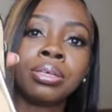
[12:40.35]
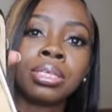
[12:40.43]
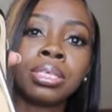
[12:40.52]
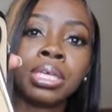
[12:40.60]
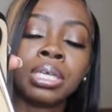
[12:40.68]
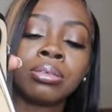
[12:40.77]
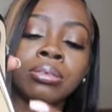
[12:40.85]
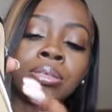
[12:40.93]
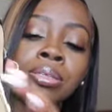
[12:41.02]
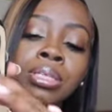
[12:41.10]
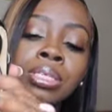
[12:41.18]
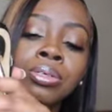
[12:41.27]
Again,
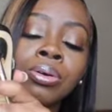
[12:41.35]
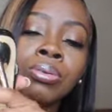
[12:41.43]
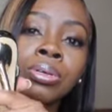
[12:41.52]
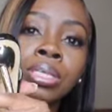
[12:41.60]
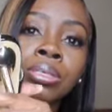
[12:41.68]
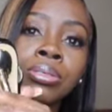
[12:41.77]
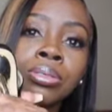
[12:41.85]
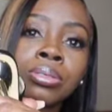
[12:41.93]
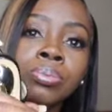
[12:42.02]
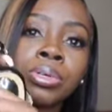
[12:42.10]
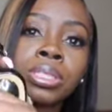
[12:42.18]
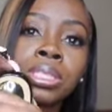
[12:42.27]
these gold heels are
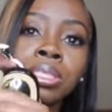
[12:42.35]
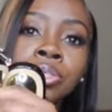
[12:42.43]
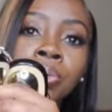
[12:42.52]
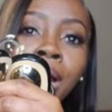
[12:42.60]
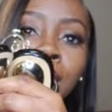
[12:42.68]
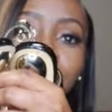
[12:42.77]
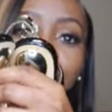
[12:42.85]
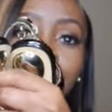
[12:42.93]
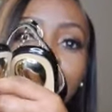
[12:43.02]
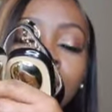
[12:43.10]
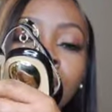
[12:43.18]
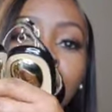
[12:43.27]
what's attracted me.